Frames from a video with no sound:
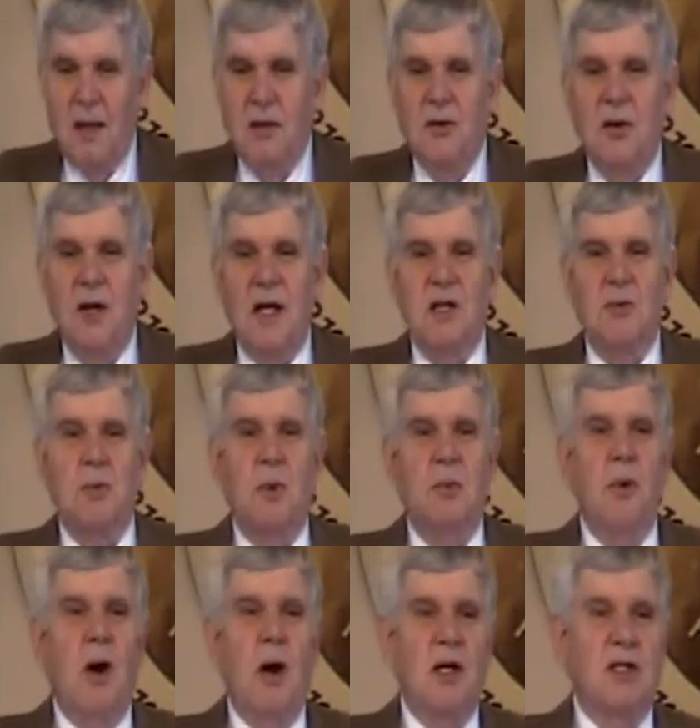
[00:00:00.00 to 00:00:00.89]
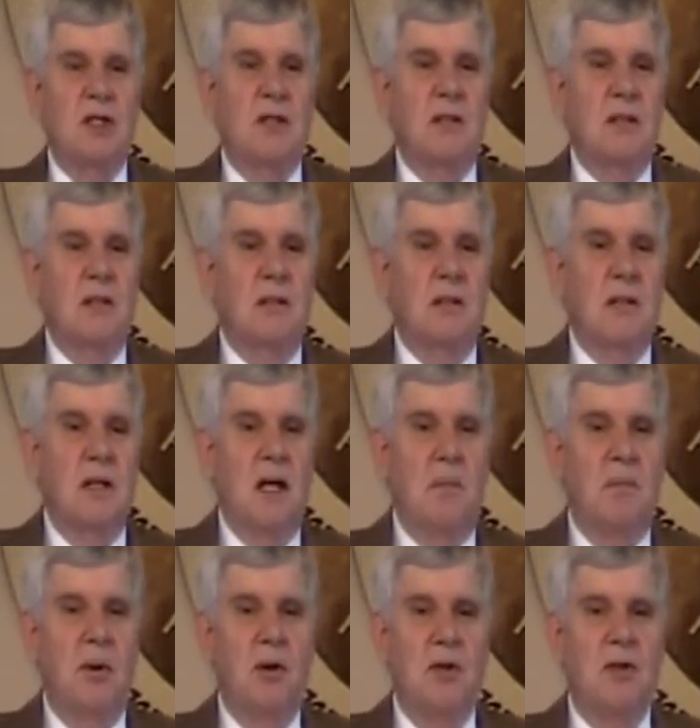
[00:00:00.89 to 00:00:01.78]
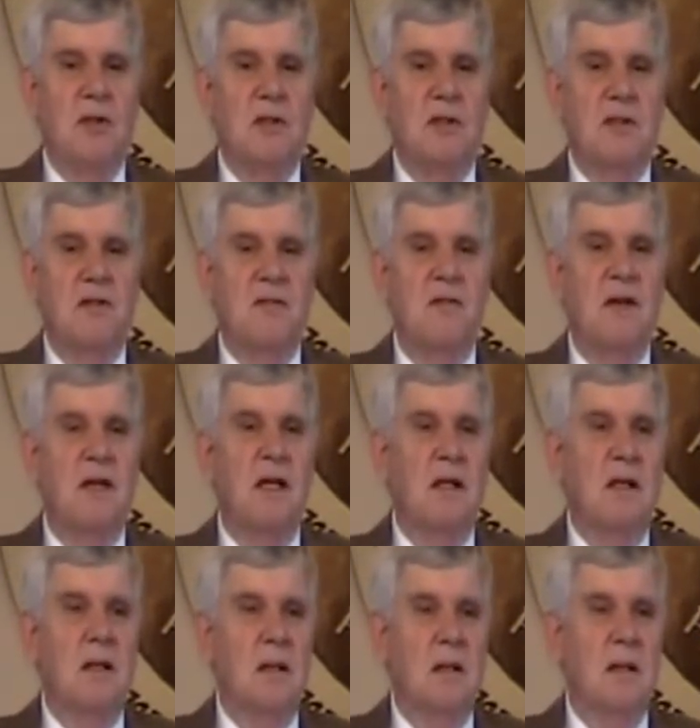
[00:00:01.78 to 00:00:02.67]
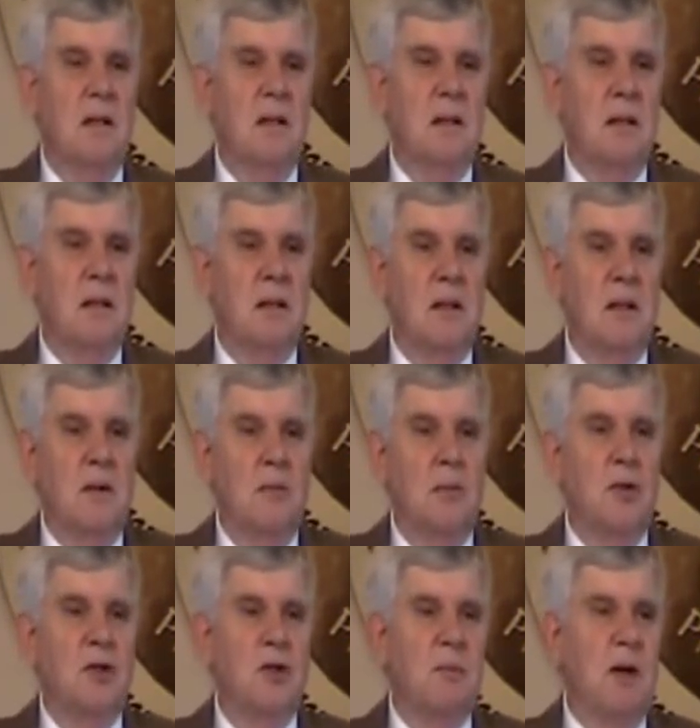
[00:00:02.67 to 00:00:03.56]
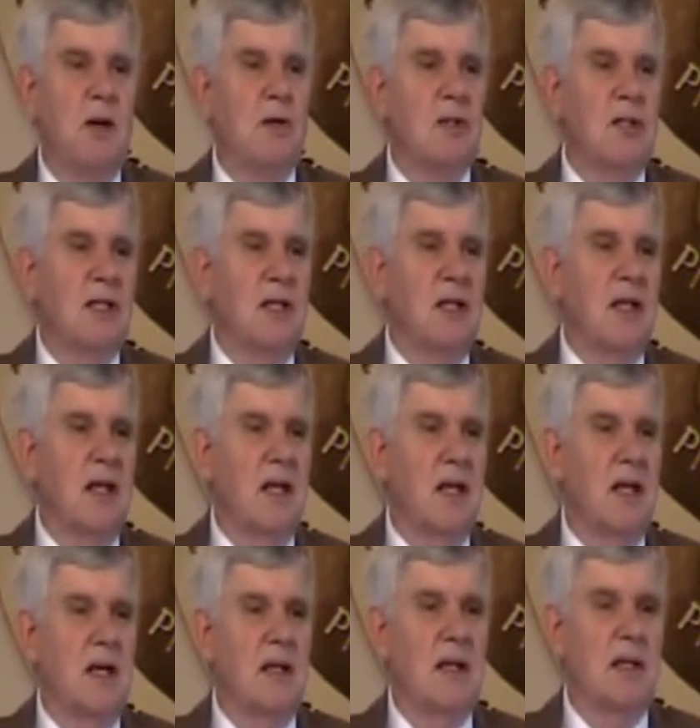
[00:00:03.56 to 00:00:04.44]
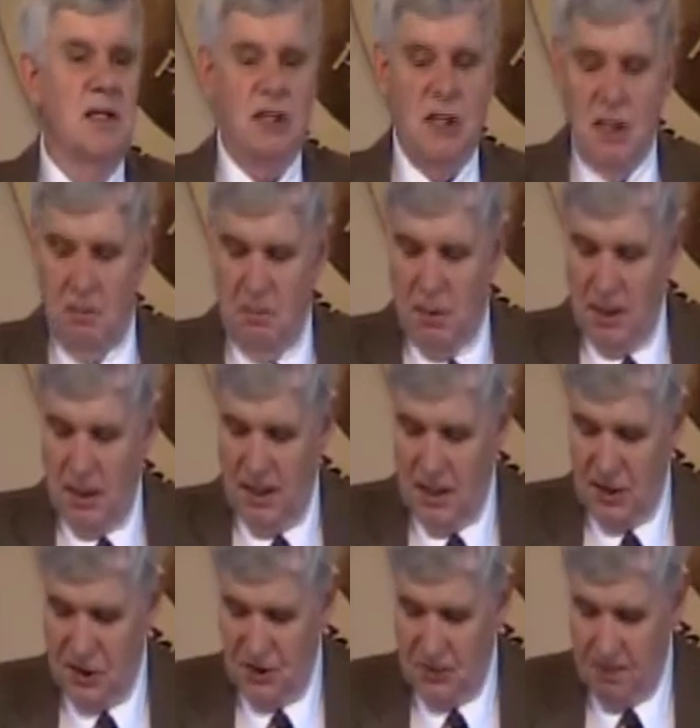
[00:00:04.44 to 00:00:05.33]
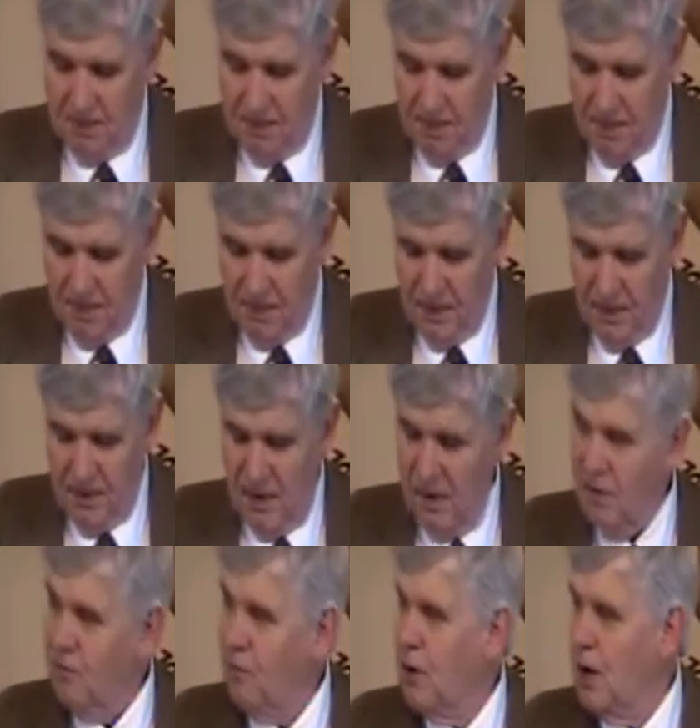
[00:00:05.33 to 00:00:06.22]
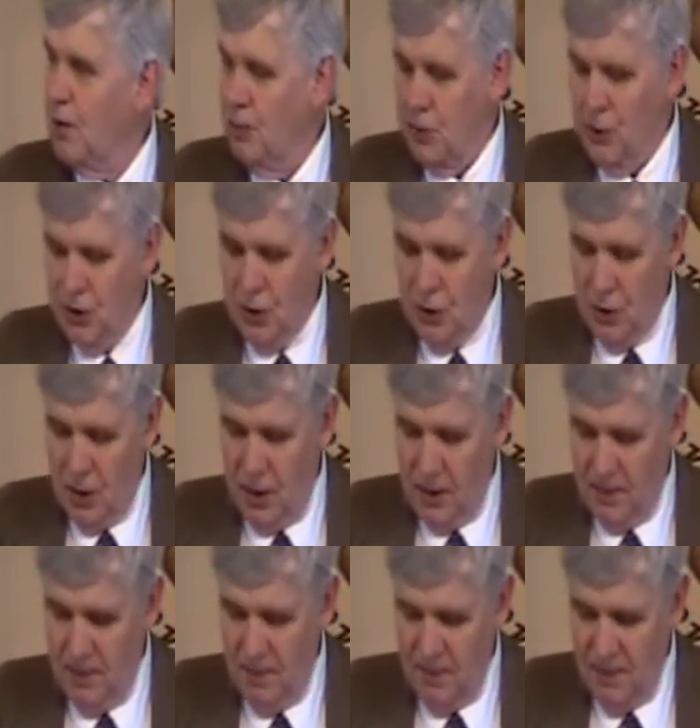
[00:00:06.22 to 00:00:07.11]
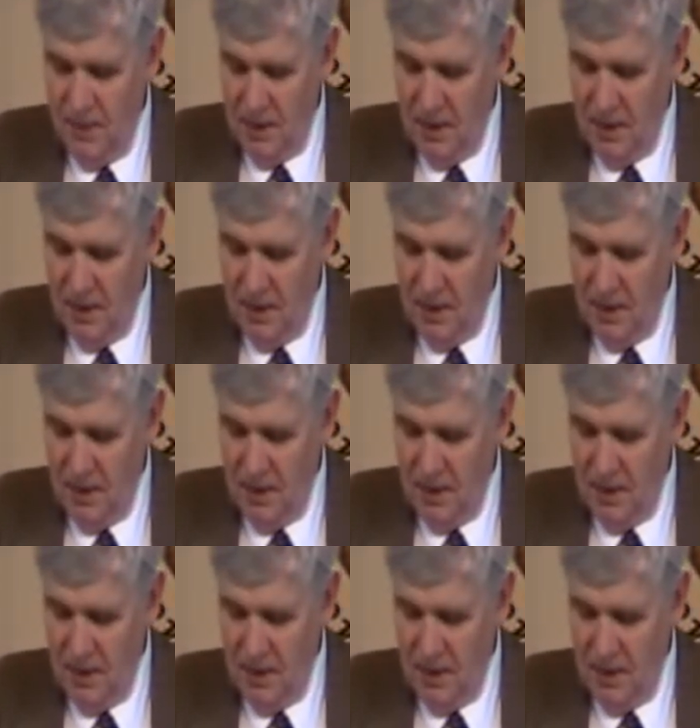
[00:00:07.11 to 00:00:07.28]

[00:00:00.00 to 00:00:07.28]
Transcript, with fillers: And you know, as we wash that person's feet, we're supposed to think of the symbolism of what we're doing.